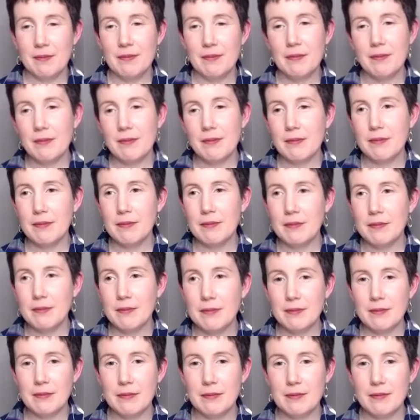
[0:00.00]

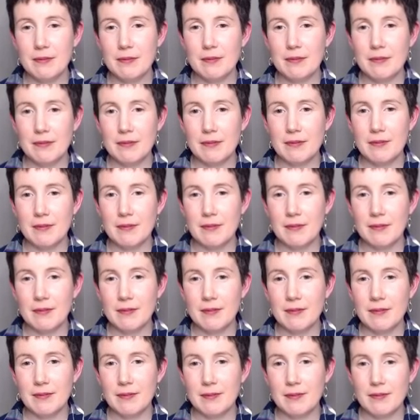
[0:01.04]

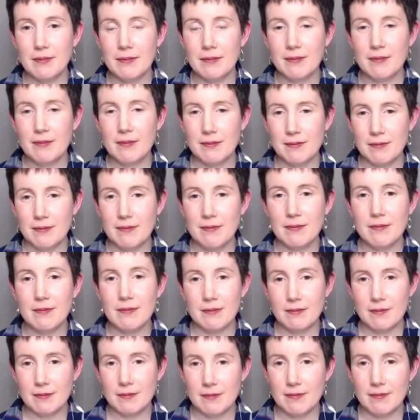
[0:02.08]

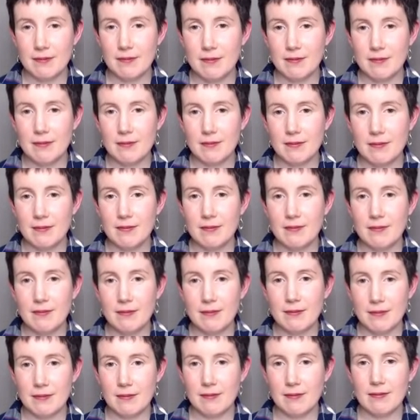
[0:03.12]

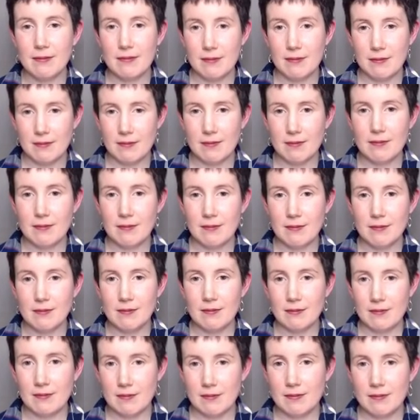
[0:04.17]

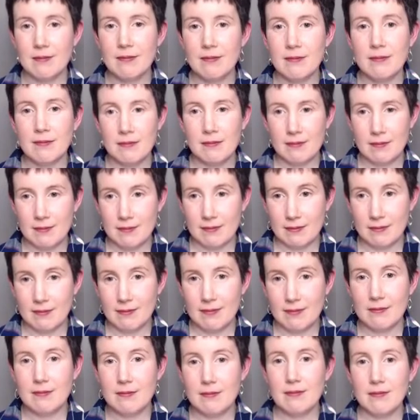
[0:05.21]

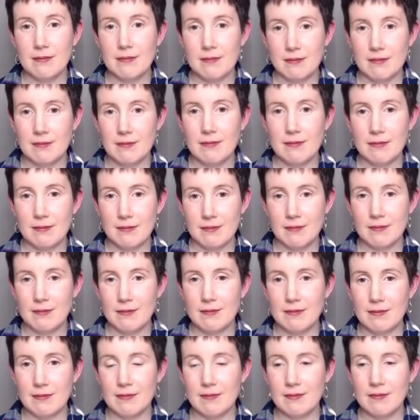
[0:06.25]

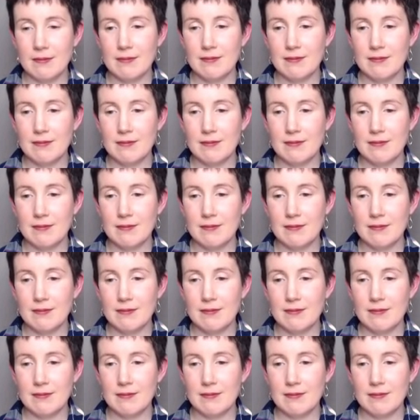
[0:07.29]
(silent)